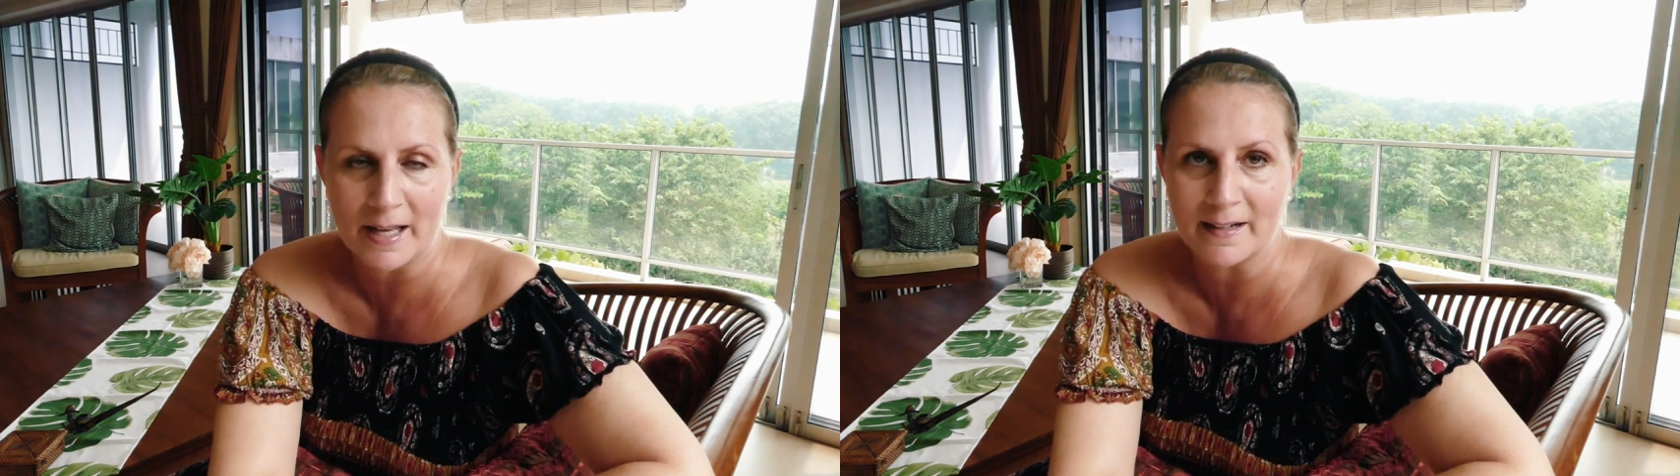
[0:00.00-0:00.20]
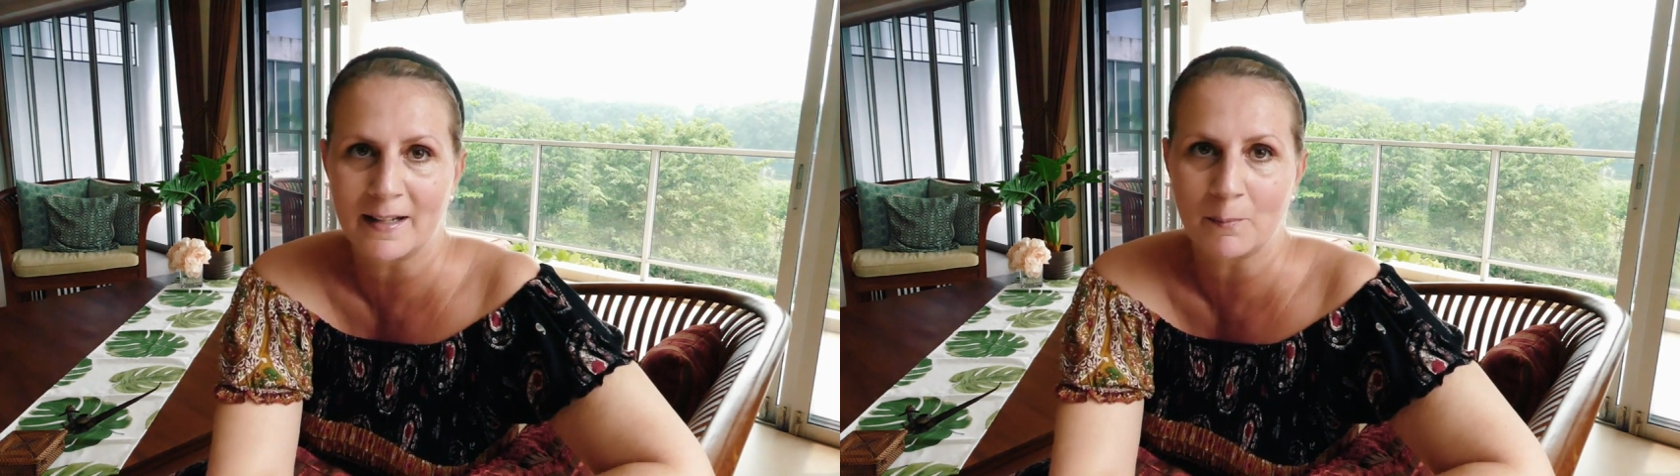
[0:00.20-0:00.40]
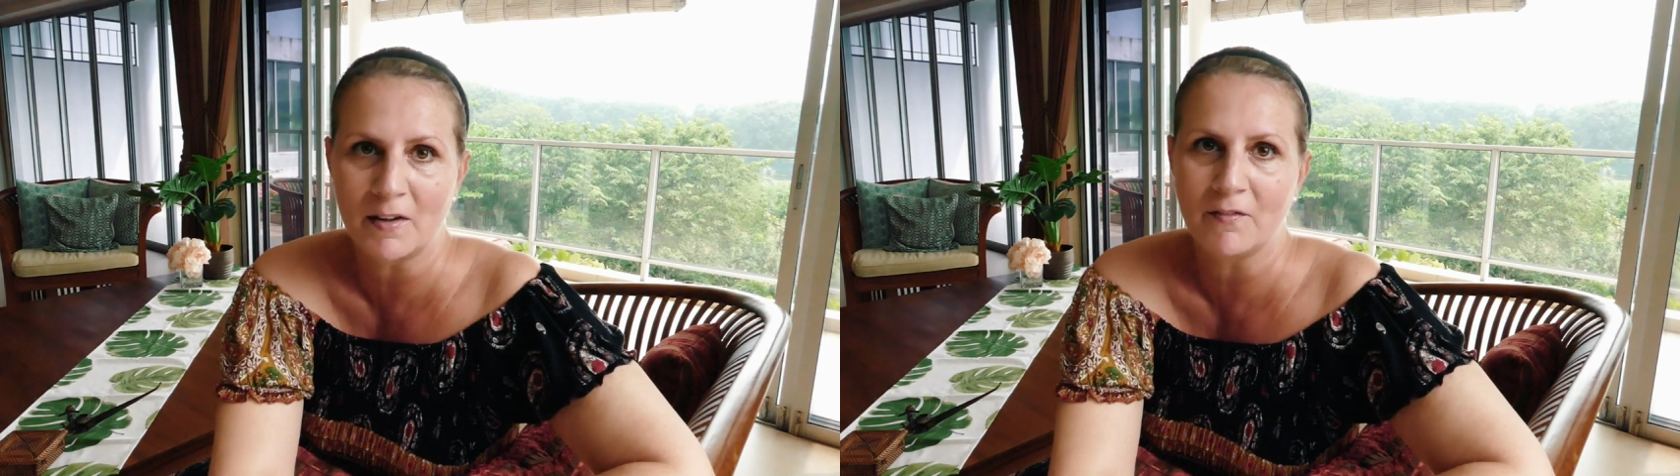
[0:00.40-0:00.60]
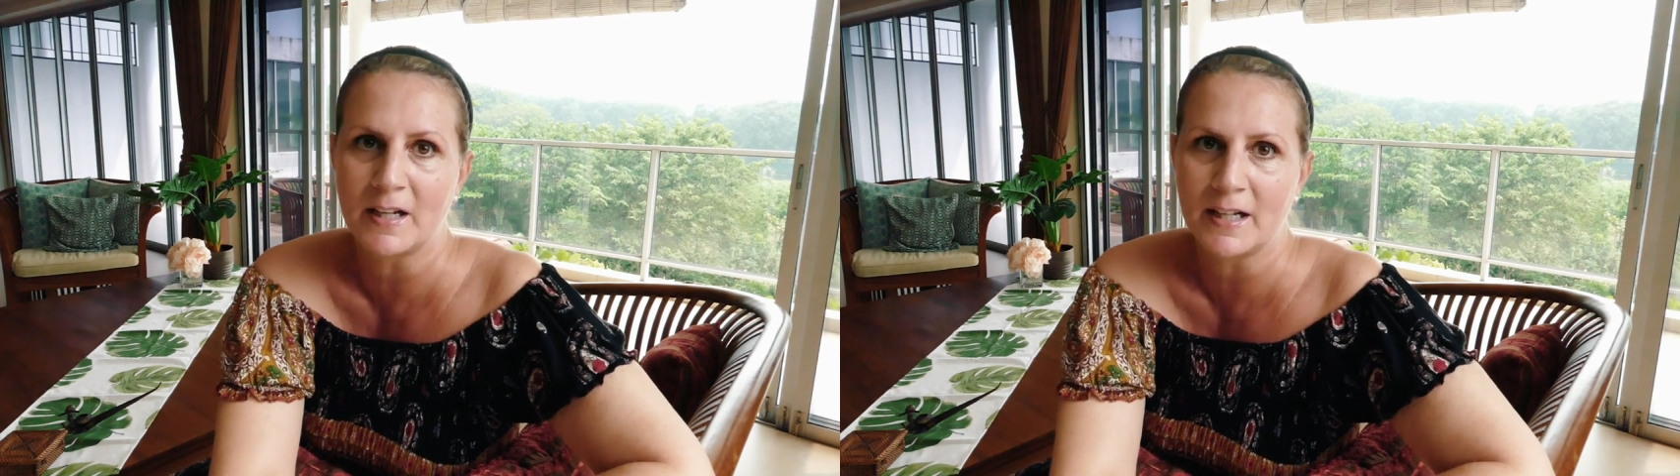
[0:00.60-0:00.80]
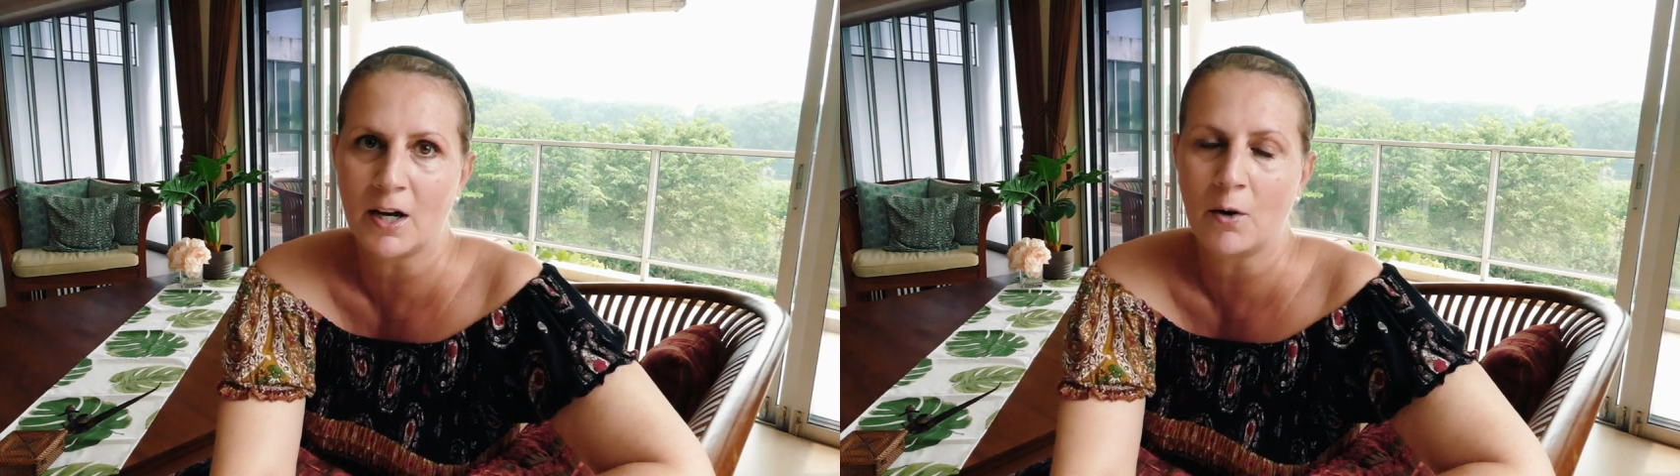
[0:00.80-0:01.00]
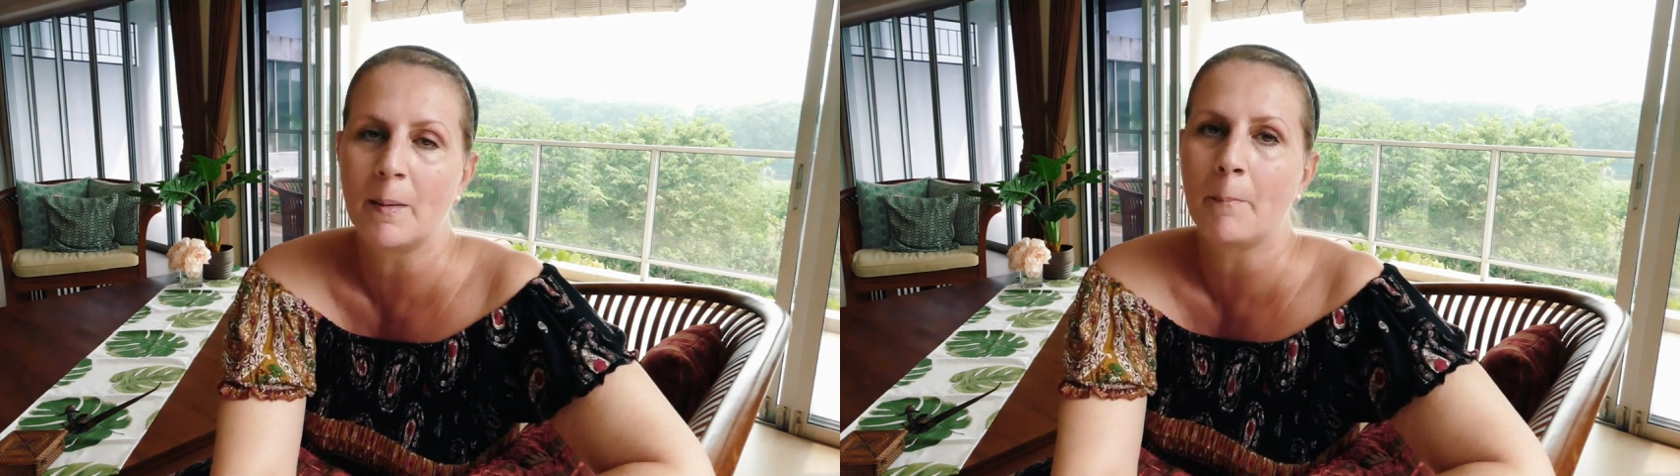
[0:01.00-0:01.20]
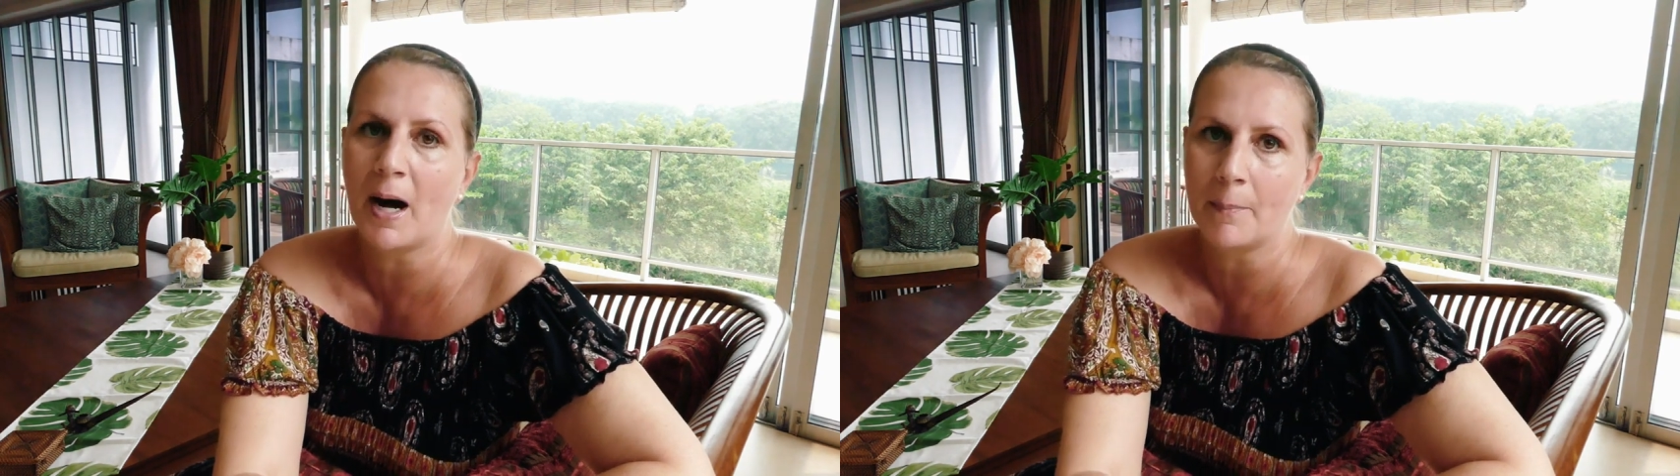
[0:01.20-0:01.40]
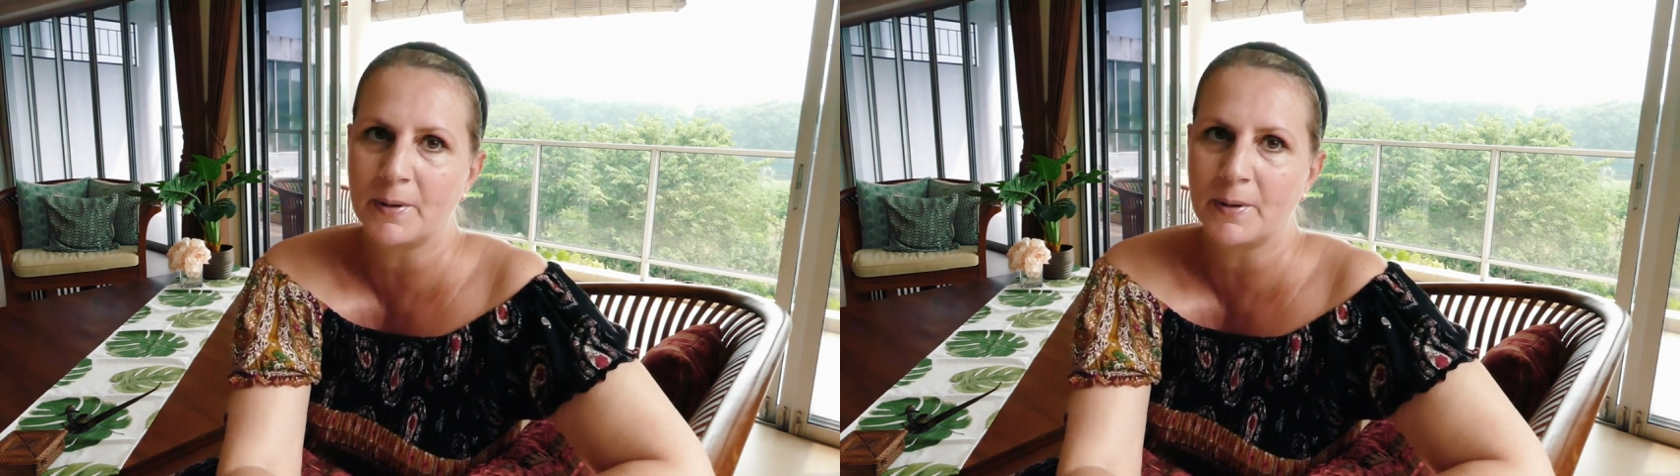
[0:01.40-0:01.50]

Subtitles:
editing my video and pop